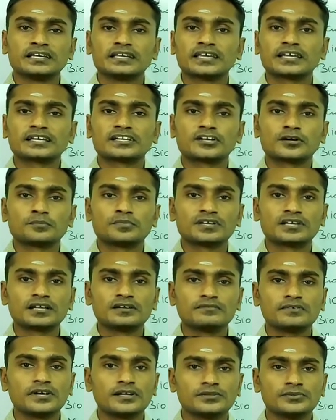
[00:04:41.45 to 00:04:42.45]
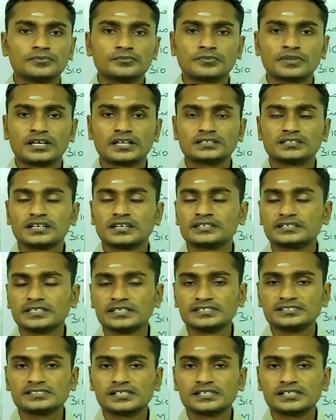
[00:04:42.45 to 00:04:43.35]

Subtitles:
economical value, and that